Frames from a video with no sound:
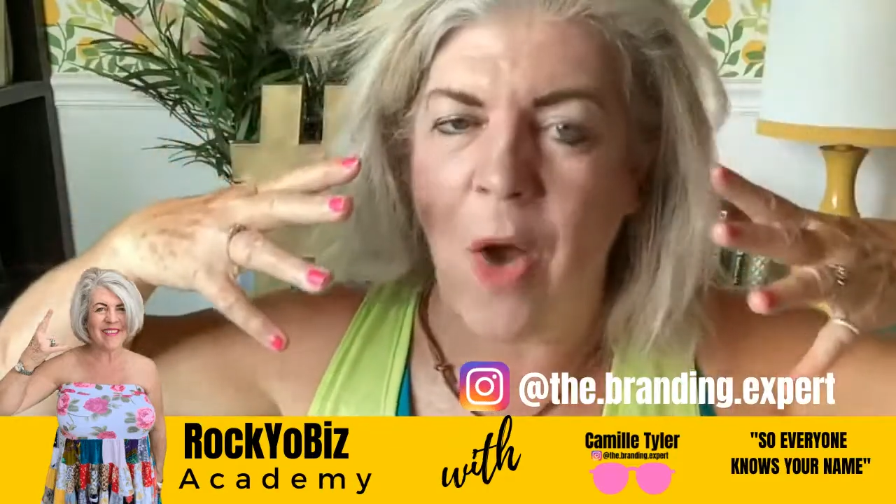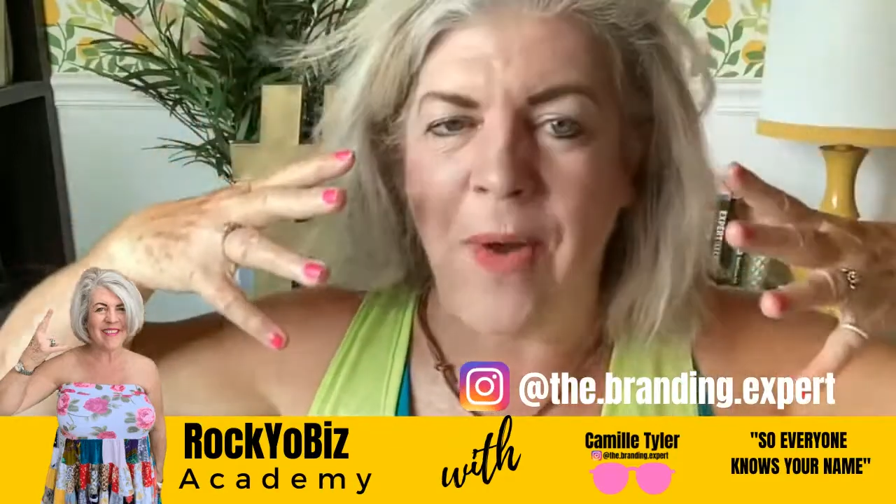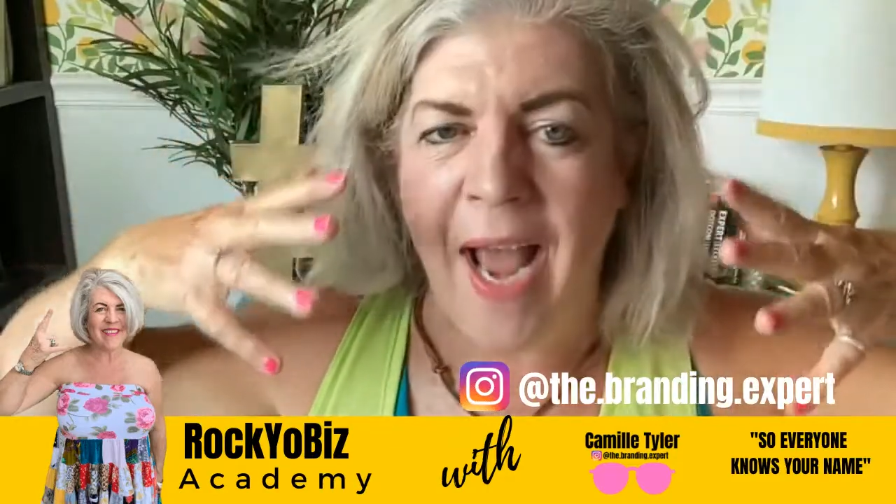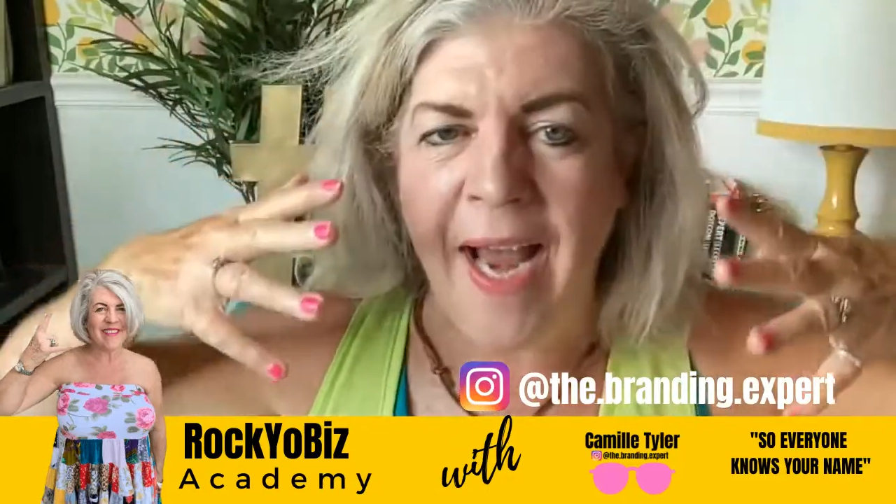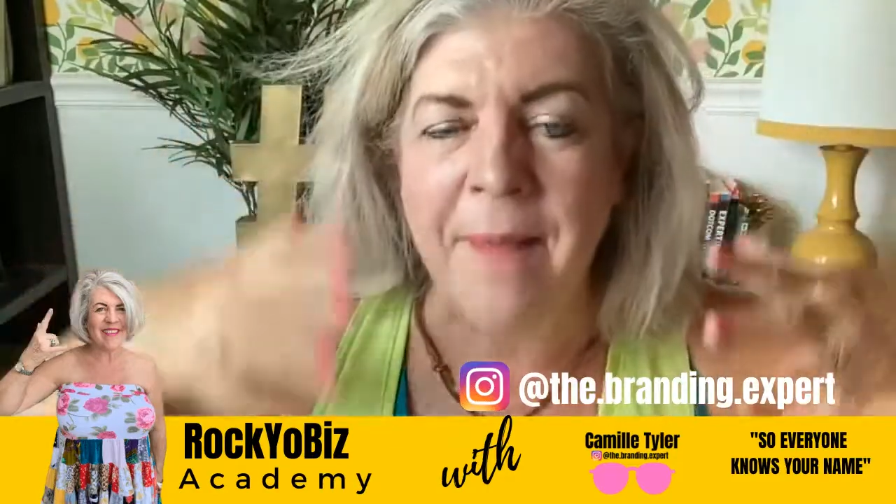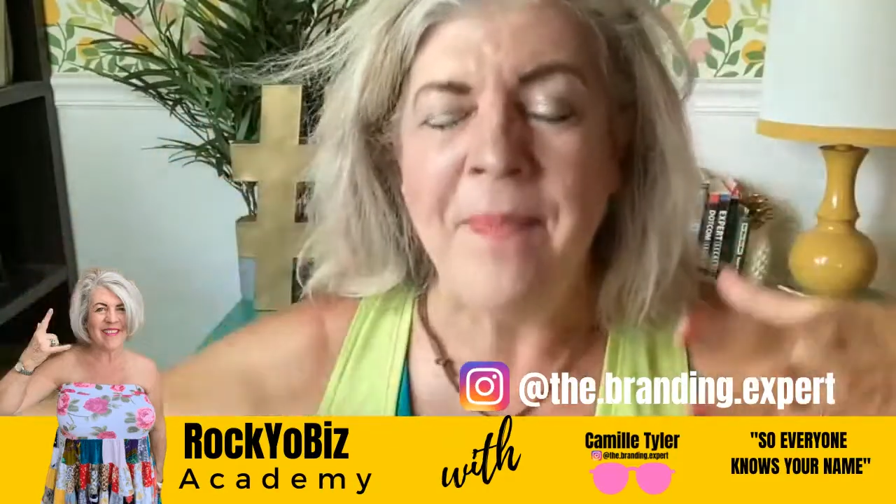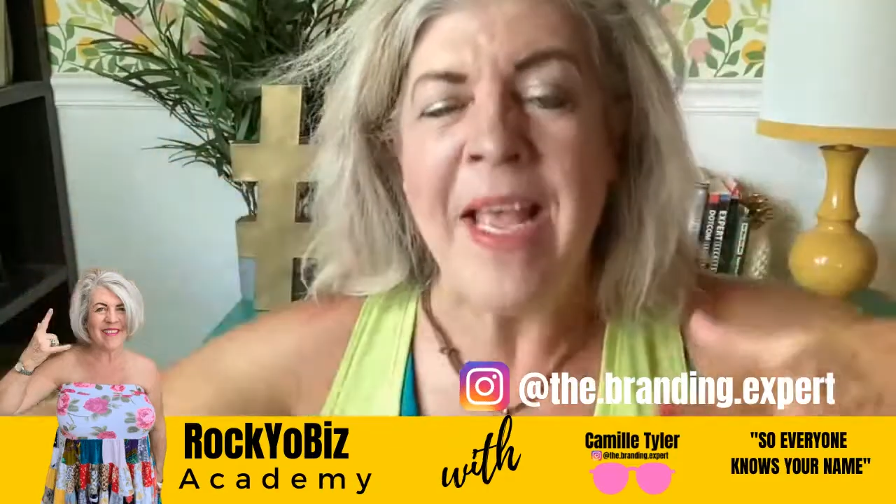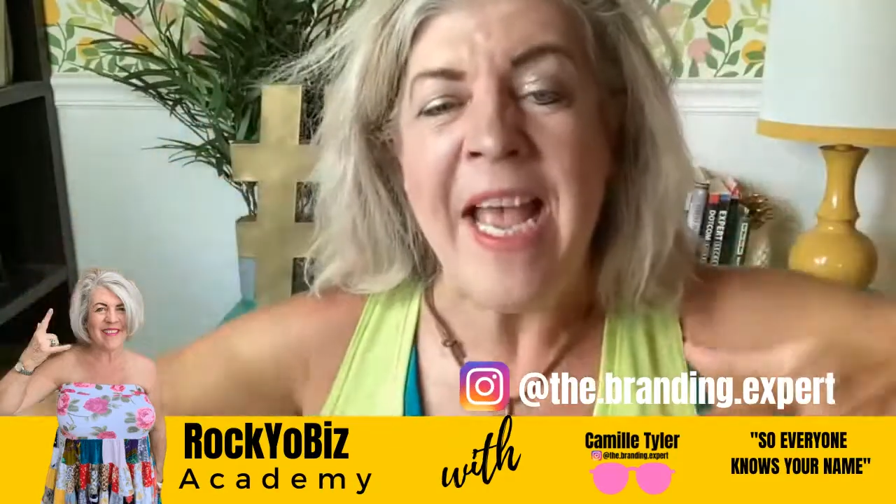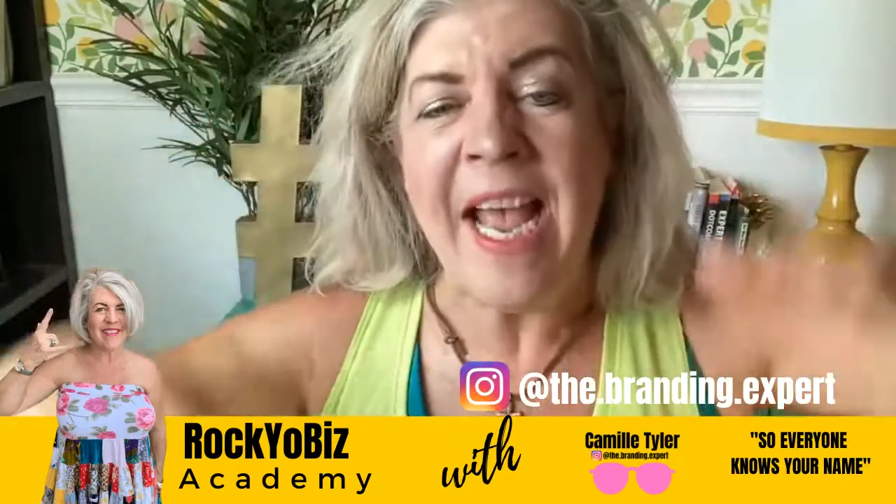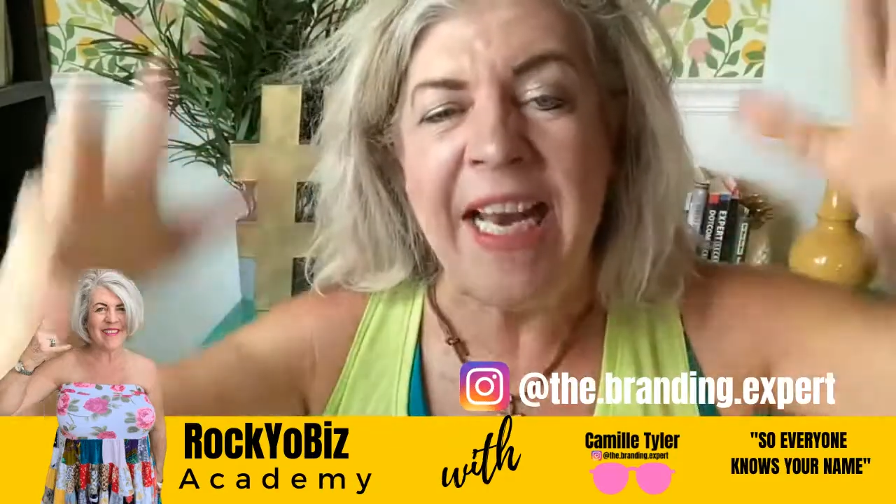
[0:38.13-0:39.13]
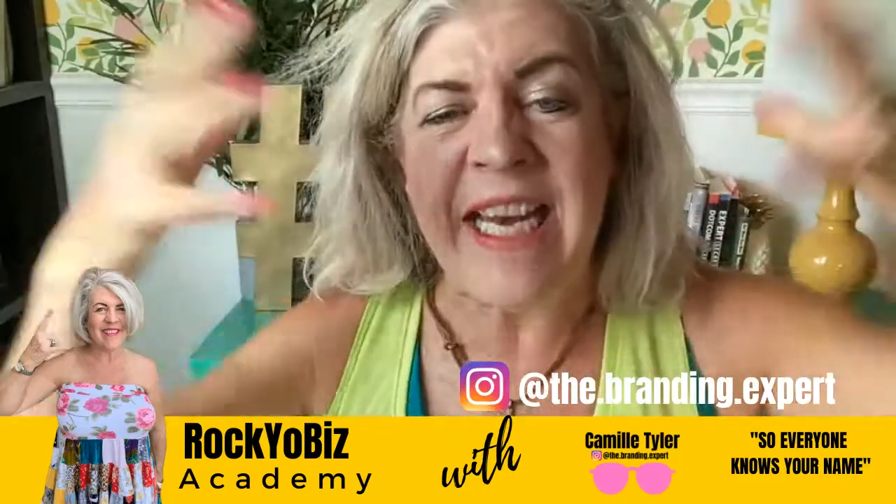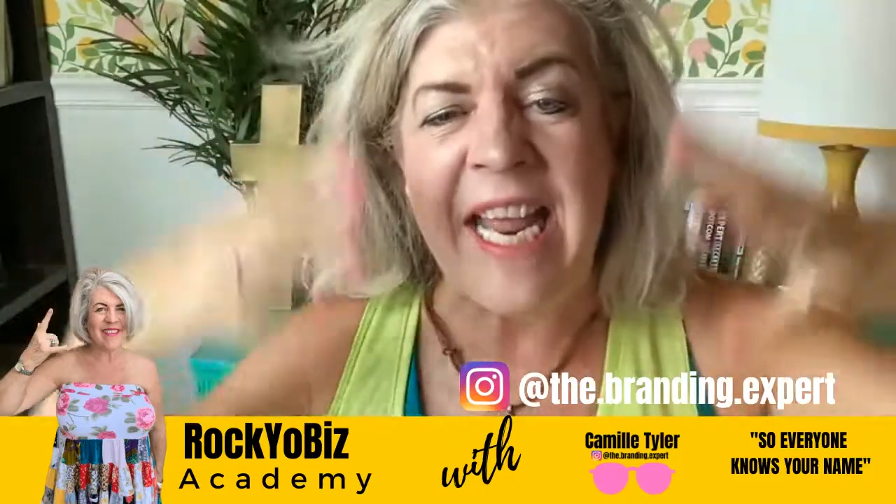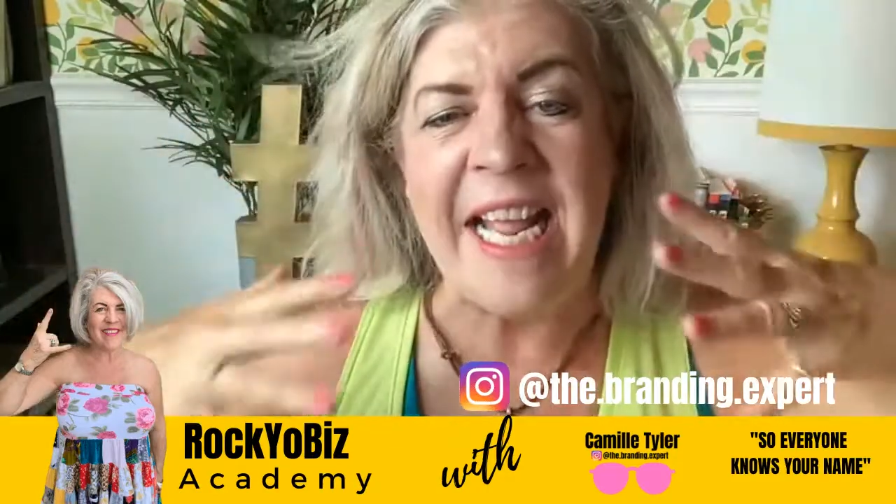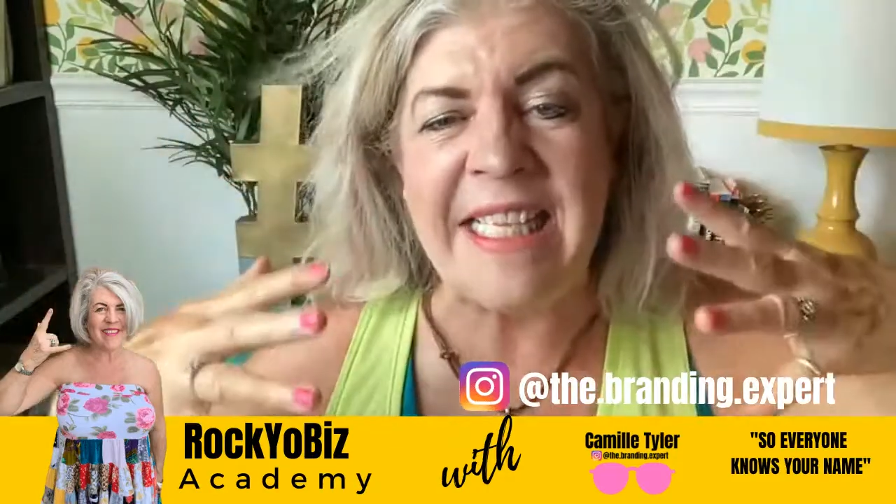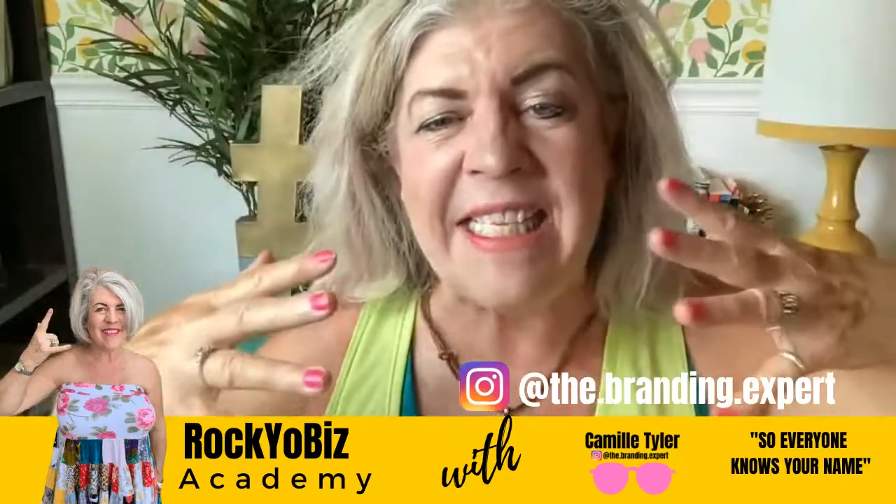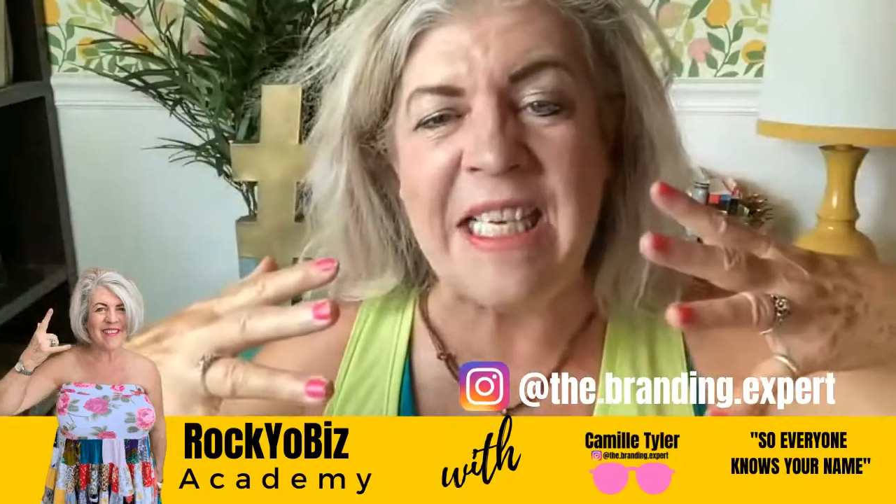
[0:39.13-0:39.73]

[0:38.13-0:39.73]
Okay, it needs